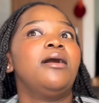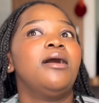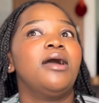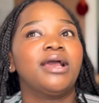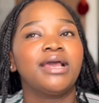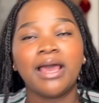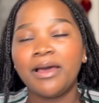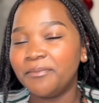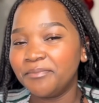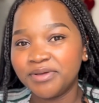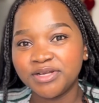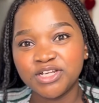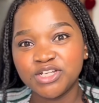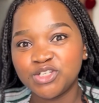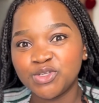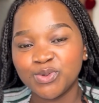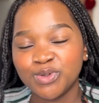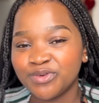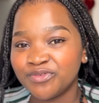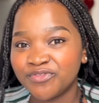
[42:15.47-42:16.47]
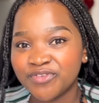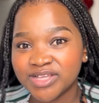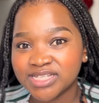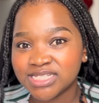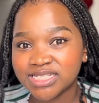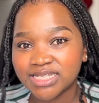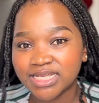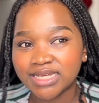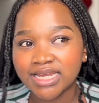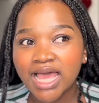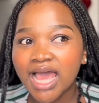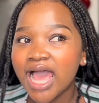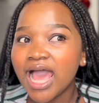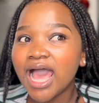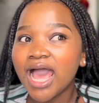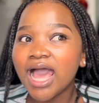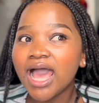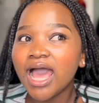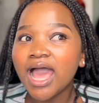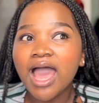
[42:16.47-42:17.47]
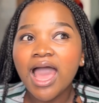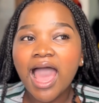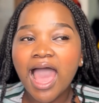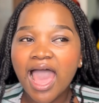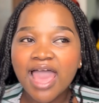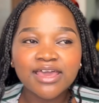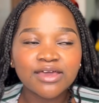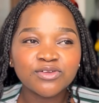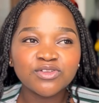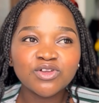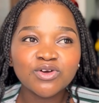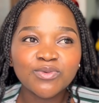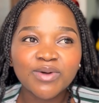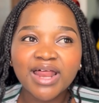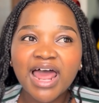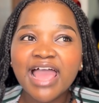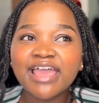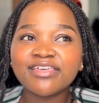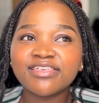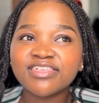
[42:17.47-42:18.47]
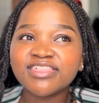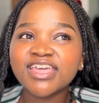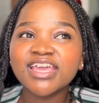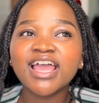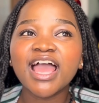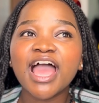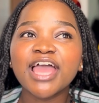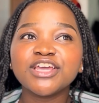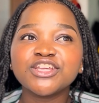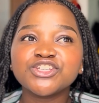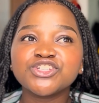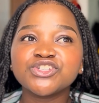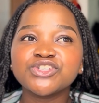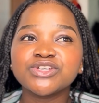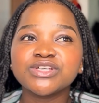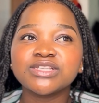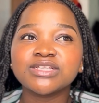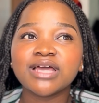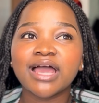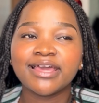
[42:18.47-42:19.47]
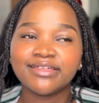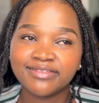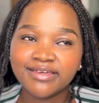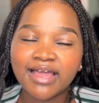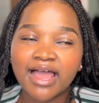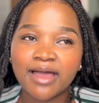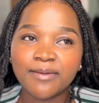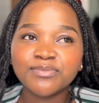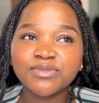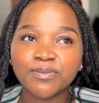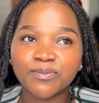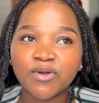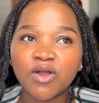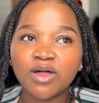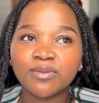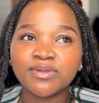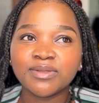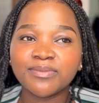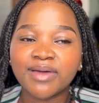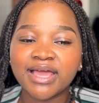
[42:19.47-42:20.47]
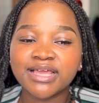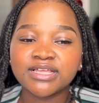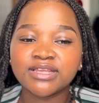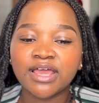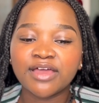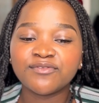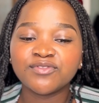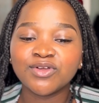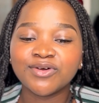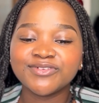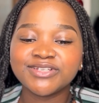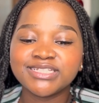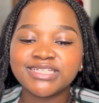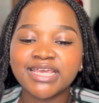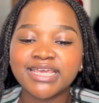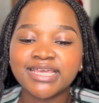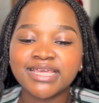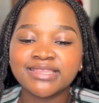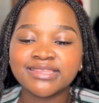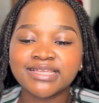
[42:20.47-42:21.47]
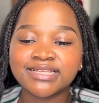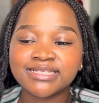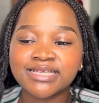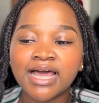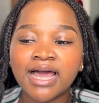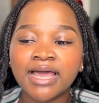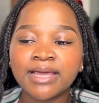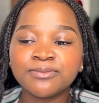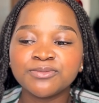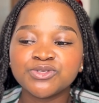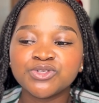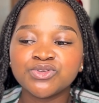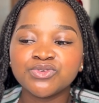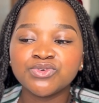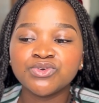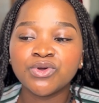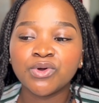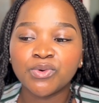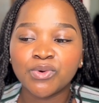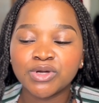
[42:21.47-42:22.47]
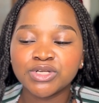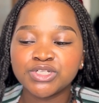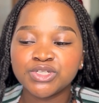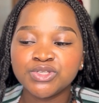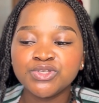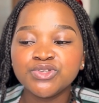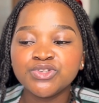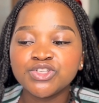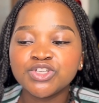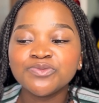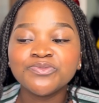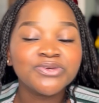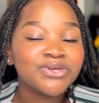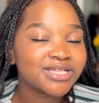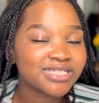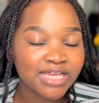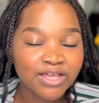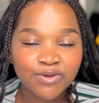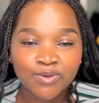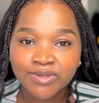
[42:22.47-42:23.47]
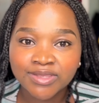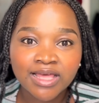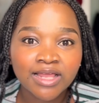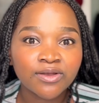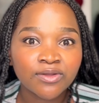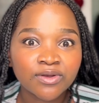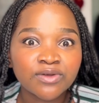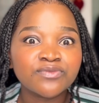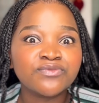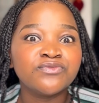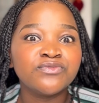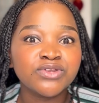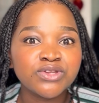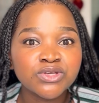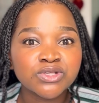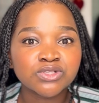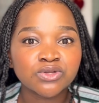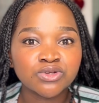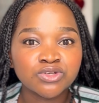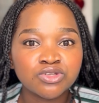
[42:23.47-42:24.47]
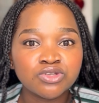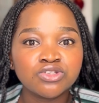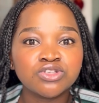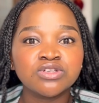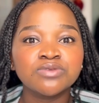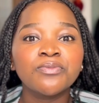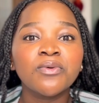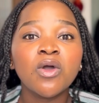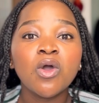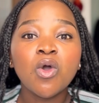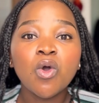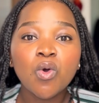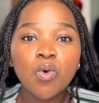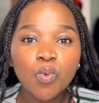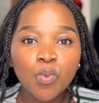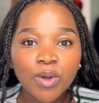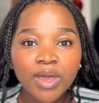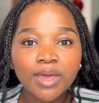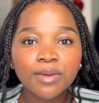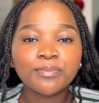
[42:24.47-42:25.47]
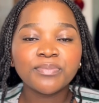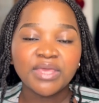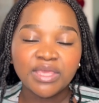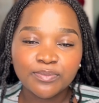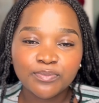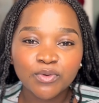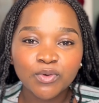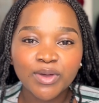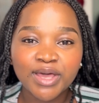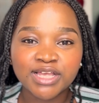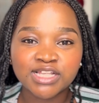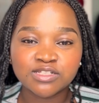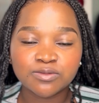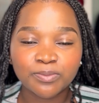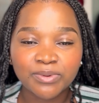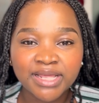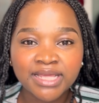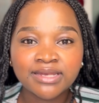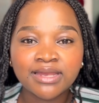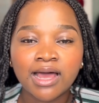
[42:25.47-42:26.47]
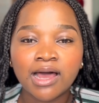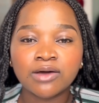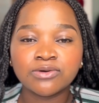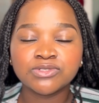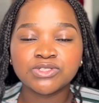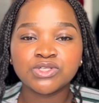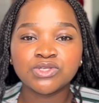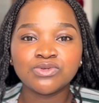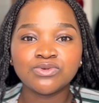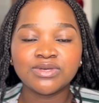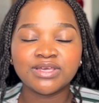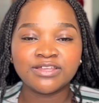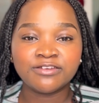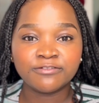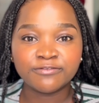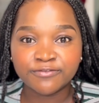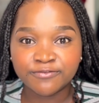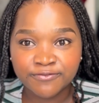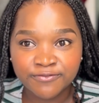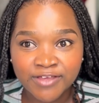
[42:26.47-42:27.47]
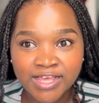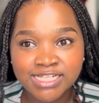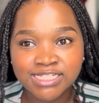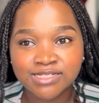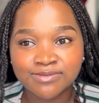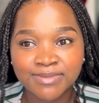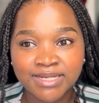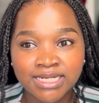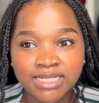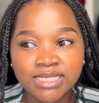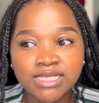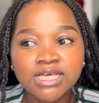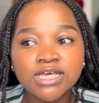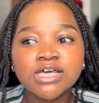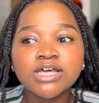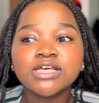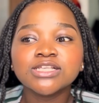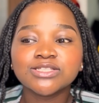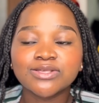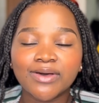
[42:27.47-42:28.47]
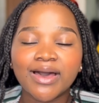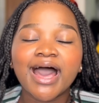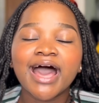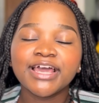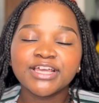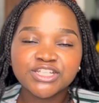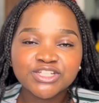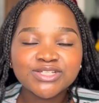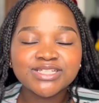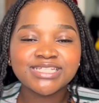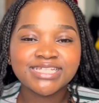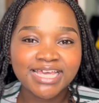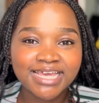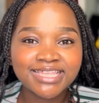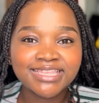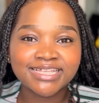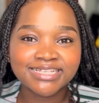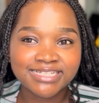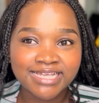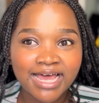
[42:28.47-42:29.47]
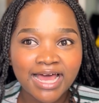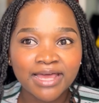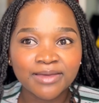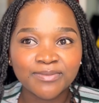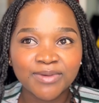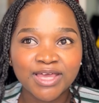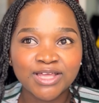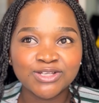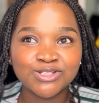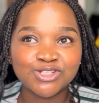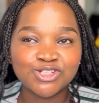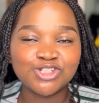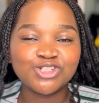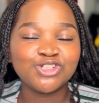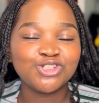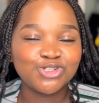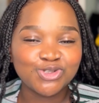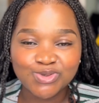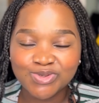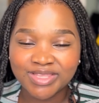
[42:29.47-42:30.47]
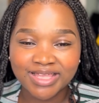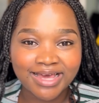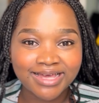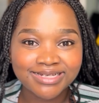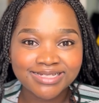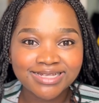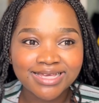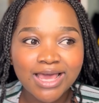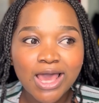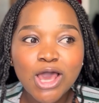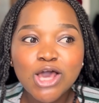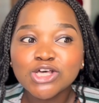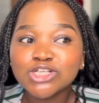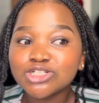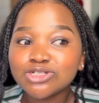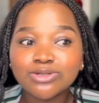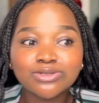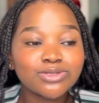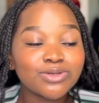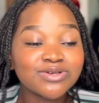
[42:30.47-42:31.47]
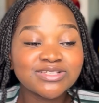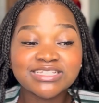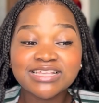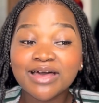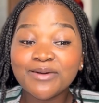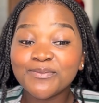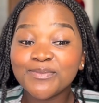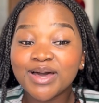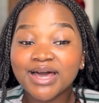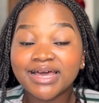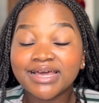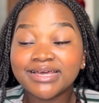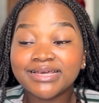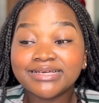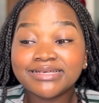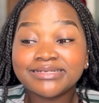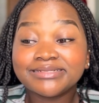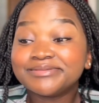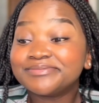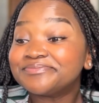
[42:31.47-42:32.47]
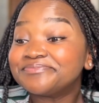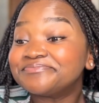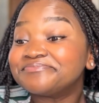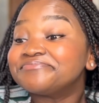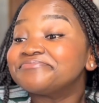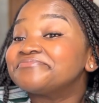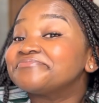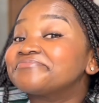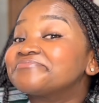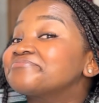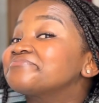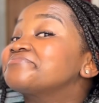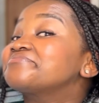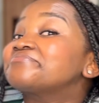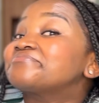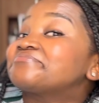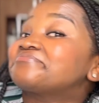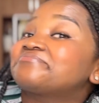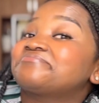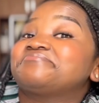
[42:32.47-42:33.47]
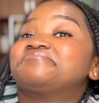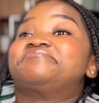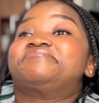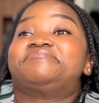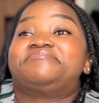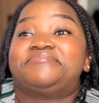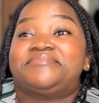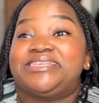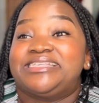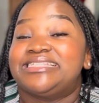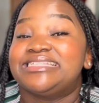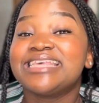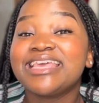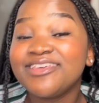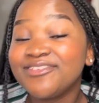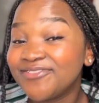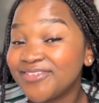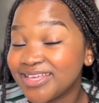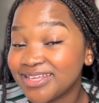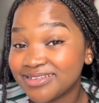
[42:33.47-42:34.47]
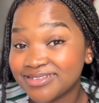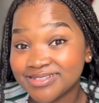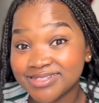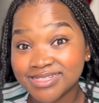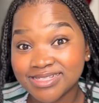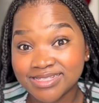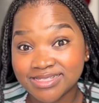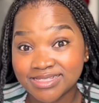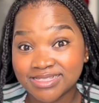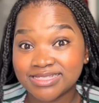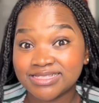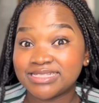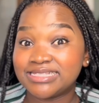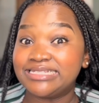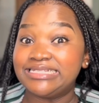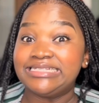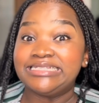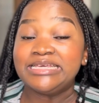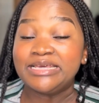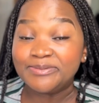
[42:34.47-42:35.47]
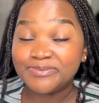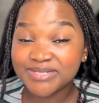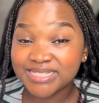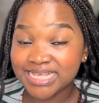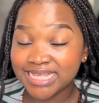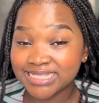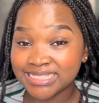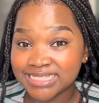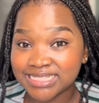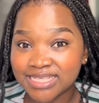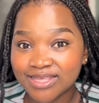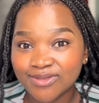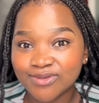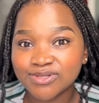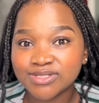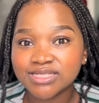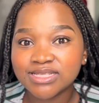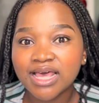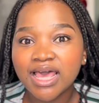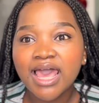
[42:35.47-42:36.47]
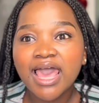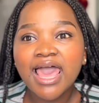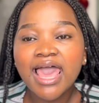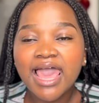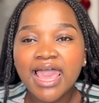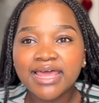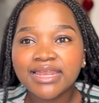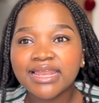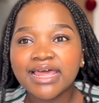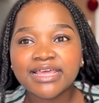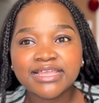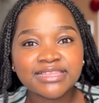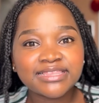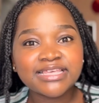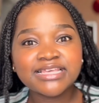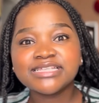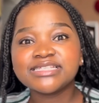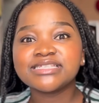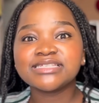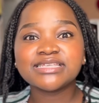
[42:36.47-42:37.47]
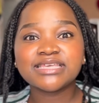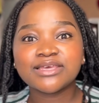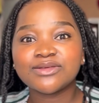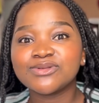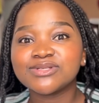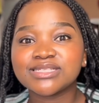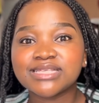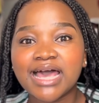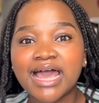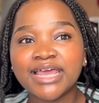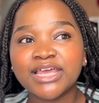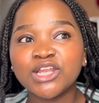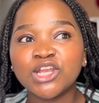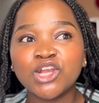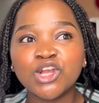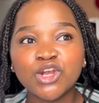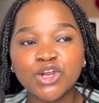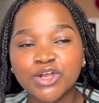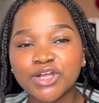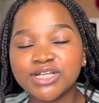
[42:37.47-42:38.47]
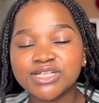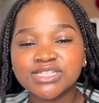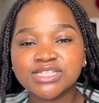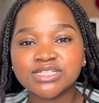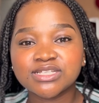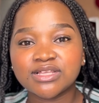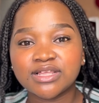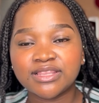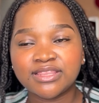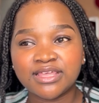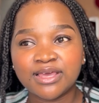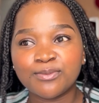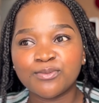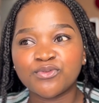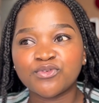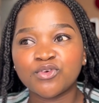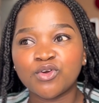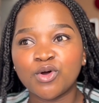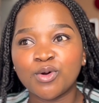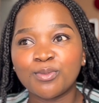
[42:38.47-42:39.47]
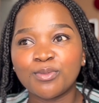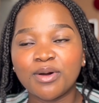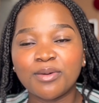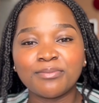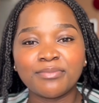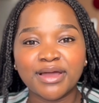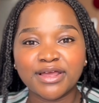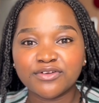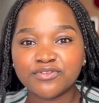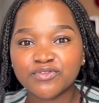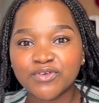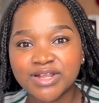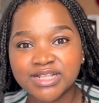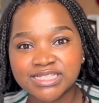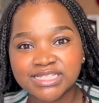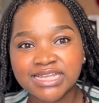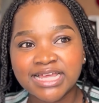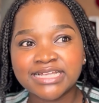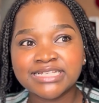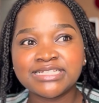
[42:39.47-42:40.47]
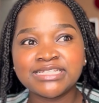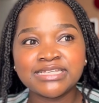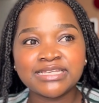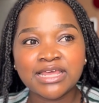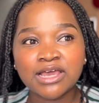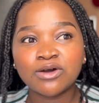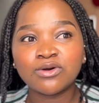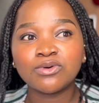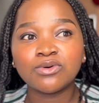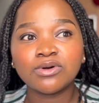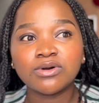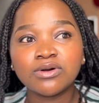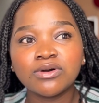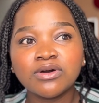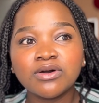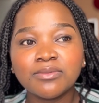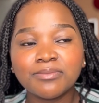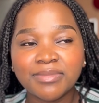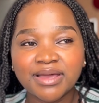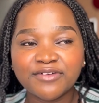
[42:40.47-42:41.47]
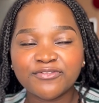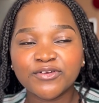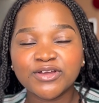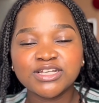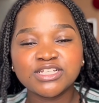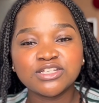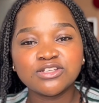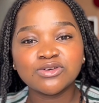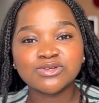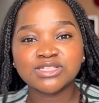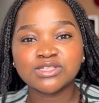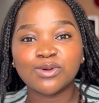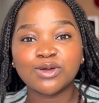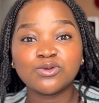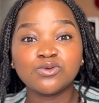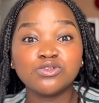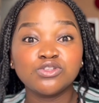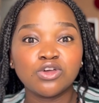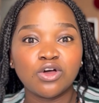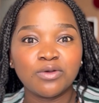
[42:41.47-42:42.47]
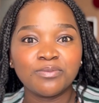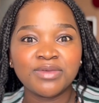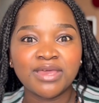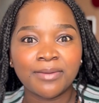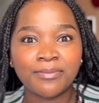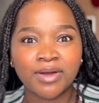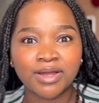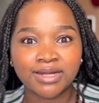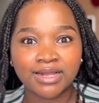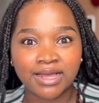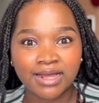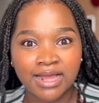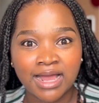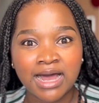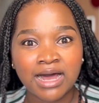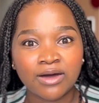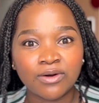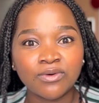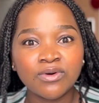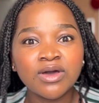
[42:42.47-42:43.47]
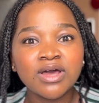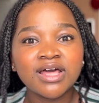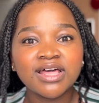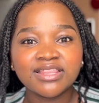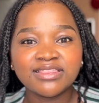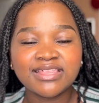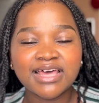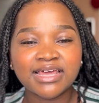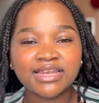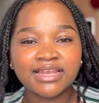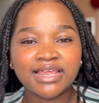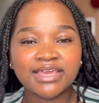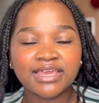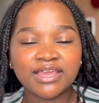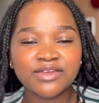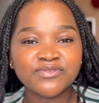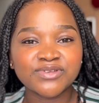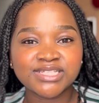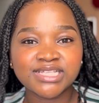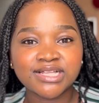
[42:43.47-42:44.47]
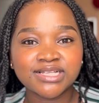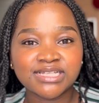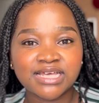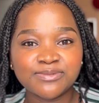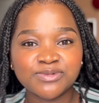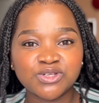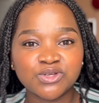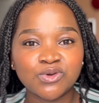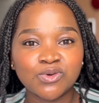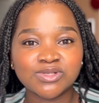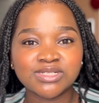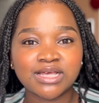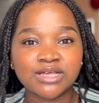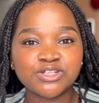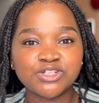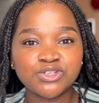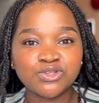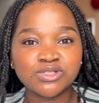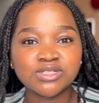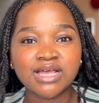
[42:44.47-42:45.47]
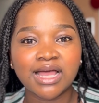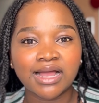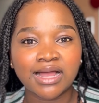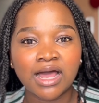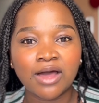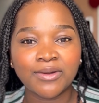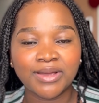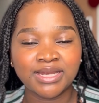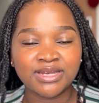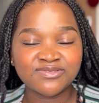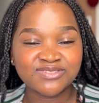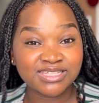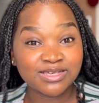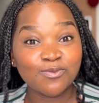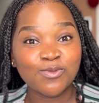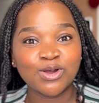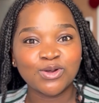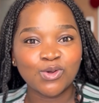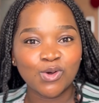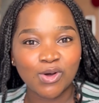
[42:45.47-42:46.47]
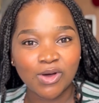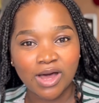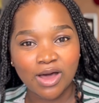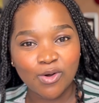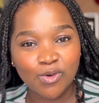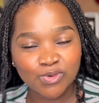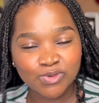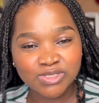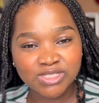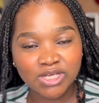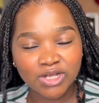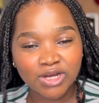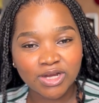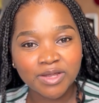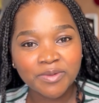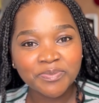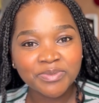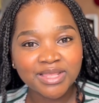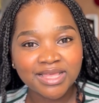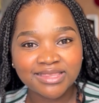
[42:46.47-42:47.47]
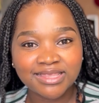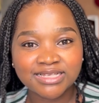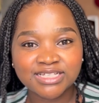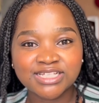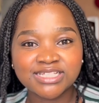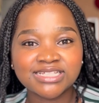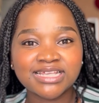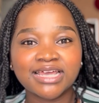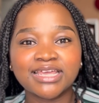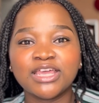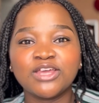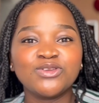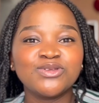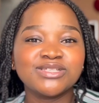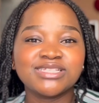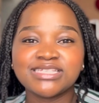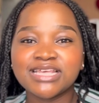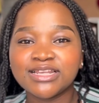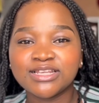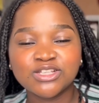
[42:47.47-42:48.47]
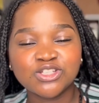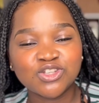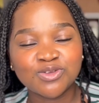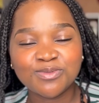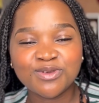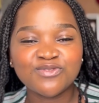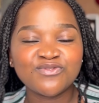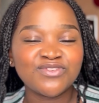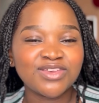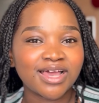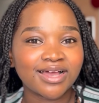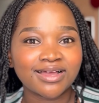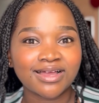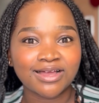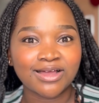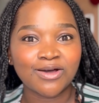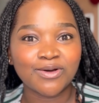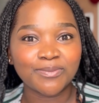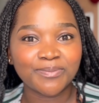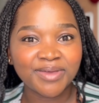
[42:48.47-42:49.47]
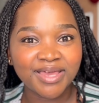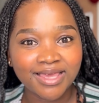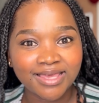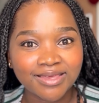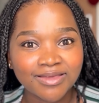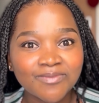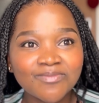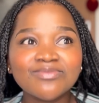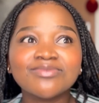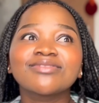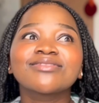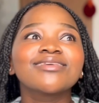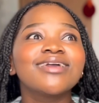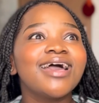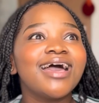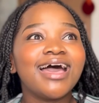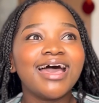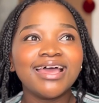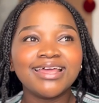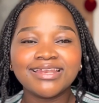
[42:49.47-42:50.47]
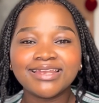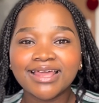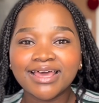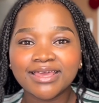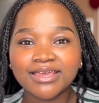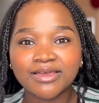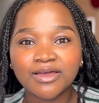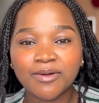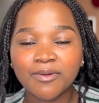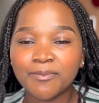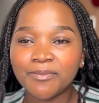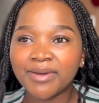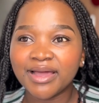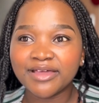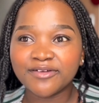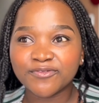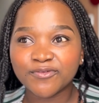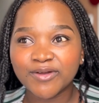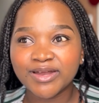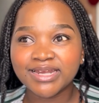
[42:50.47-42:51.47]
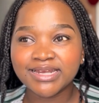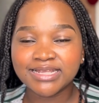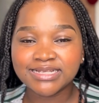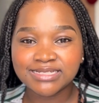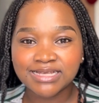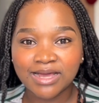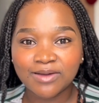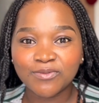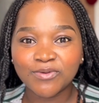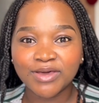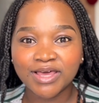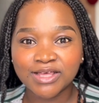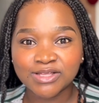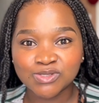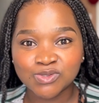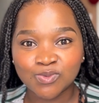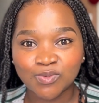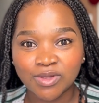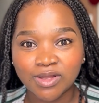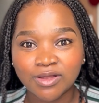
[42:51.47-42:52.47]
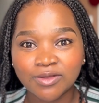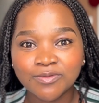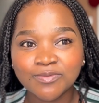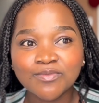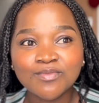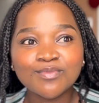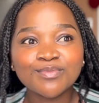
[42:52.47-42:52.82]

company to invest in. You know what, I think I'm the problem. I have not taken the time to go onto YouTube, because I know there are a lot of videos on YouTube where people explain how to invest money. So I should take the time and do that. So those are my savings tips and skills. And like these skills, I learned them from my friends. Like Dineo, my friend Dineo is the one who told me about cacao, that like every single time she goes out, she uses cacao, and if someone owes her, then she's like, can you send it to me via cacao pay? And like my friend Letabo as well,